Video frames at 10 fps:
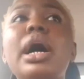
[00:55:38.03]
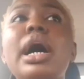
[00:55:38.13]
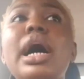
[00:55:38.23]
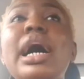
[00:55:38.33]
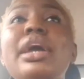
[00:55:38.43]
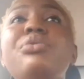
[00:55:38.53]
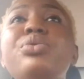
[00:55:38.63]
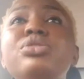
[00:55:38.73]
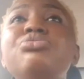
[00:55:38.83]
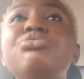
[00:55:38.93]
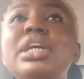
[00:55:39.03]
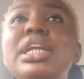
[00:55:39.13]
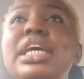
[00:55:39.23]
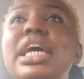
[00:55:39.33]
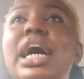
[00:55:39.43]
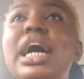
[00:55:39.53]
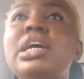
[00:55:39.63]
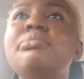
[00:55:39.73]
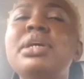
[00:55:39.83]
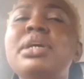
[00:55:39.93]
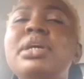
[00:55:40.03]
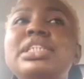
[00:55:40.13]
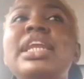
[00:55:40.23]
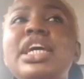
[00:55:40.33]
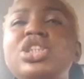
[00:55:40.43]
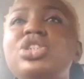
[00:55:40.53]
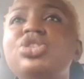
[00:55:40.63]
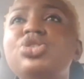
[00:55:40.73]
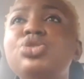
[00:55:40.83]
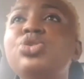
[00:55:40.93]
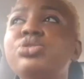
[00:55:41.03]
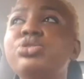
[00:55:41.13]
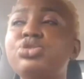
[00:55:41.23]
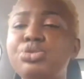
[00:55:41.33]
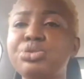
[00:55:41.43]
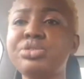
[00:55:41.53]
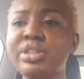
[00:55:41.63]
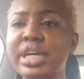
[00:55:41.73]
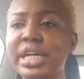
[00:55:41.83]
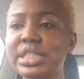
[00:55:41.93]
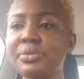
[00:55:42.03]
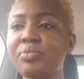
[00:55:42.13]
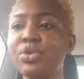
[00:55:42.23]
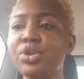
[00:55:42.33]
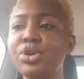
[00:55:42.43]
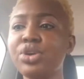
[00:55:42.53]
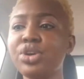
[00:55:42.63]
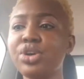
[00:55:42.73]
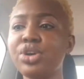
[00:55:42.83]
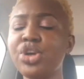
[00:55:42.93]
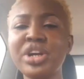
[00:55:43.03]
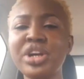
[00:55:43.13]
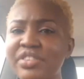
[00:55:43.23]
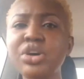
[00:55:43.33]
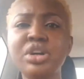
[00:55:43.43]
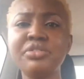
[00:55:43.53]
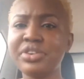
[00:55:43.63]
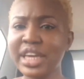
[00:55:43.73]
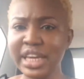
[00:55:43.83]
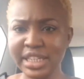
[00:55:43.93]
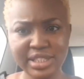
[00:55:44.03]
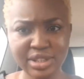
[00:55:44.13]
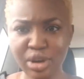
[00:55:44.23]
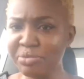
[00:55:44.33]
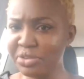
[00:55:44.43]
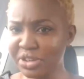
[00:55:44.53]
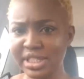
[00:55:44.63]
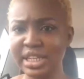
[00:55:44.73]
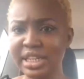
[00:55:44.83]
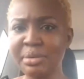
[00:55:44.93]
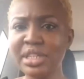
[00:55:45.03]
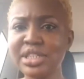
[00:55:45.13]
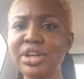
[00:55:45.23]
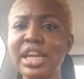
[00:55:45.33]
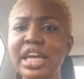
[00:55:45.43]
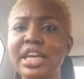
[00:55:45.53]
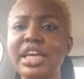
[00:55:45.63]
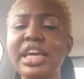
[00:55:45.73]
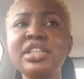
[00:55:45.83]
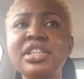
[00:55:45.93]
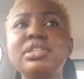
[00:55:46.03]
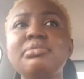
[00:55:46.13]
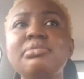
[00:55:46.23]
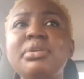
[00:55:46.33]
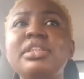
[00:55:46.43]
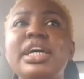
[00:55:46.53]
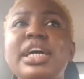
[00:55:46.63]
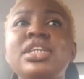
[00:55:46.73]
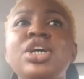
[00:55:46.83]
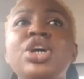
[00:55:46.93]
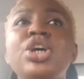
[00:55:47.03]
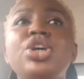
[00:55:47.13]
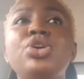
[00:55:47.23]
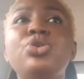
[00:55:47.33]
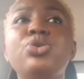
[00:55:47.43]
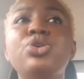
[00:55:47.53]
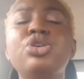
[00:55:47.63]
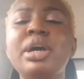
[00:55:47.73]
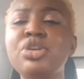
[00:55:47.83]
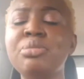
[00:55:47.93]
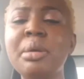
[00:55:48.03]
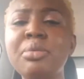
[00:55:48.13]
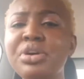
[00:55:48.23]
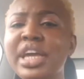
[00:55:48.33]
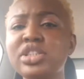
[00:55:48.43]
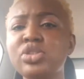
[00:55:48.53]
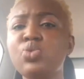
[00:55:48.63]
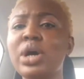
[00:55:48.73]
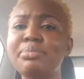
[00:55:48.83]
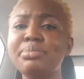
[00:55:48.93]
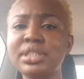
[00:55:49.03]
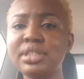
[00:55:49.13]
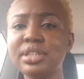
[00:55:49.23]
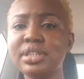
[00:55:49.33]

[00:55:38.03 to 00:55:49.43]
I would really admit and let you know the truth that you're never going to forget it, obviously. I mean, it's not like healing doesn't mean that, your memory gets wiped,